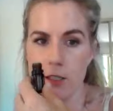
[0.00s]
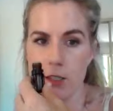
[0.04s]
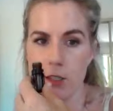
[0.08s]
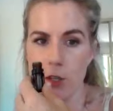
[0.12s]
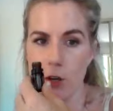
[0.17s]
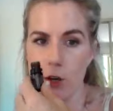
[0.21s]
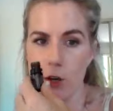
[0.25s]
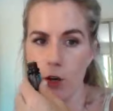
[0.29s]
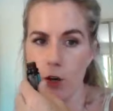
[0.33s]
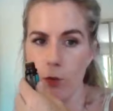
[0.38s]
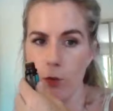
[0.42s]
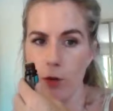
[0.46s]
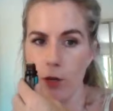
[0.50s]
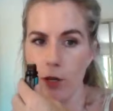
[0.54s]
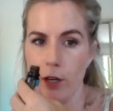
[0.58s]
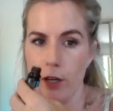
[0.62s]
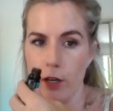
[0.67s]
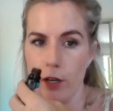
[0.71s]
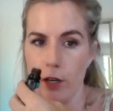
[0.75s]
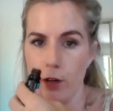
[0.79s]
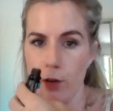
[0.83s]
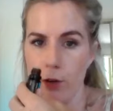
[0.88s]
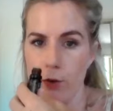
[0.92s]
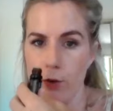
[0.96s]
So we're
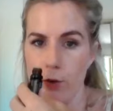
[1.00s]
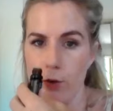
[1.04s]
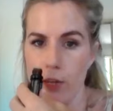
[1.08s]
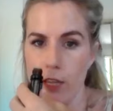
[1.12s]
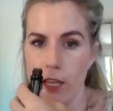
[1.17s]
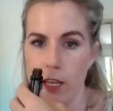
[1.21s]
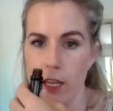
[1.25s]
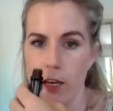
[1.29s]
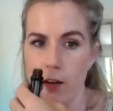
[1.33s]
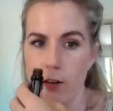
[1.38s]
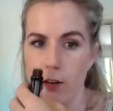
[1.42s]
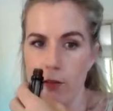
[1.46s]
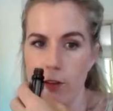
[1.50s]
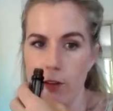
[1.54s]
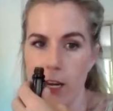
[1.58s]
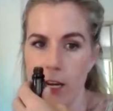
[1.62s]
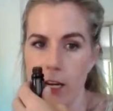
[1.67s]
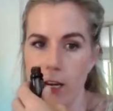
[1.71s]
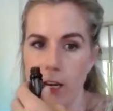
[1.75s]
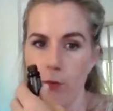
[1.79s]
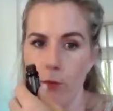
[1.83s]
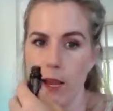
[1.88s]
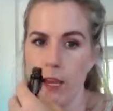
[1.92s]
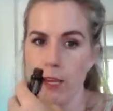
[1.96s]
going to go through the
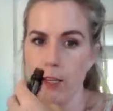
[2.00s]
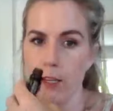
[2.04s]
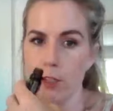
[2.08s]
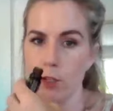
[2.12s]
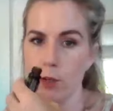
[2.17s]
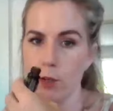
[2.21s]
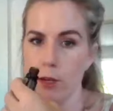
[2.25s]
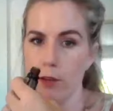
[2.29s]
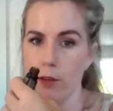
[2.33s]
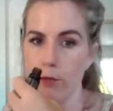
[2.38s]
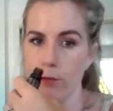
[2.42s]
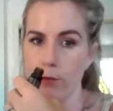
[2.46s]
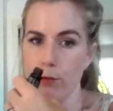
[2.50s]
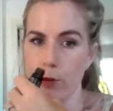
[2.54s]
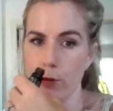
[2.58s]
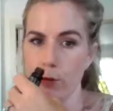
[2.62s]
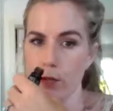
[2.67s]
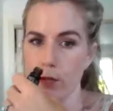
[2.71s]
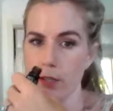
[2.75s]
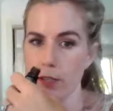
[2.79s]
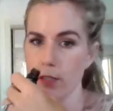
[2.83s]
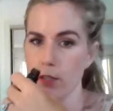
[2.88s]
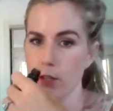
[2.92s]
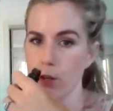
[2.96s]
innovative ways to
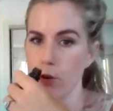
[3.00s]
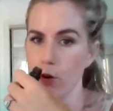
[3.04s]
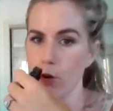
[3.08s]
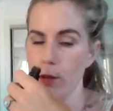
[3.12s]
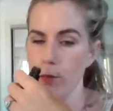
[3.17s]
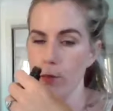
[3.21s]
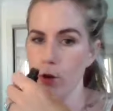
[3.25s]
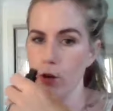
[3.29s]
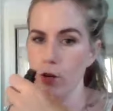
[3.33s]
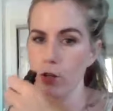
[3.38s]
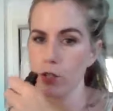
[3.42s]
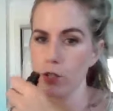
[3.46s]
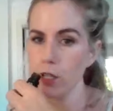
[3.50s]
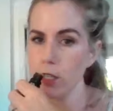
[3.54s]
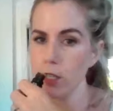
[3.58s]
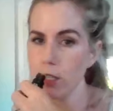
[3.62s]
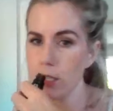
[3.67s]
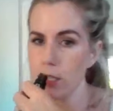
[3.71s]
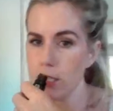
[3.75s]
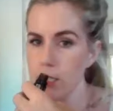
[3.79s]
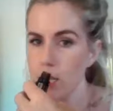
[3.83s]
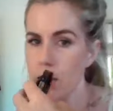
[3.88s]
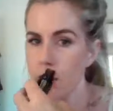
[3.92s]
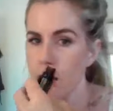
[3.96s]
influence your
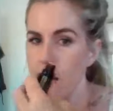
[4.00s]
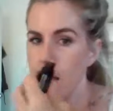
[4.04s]
emotions.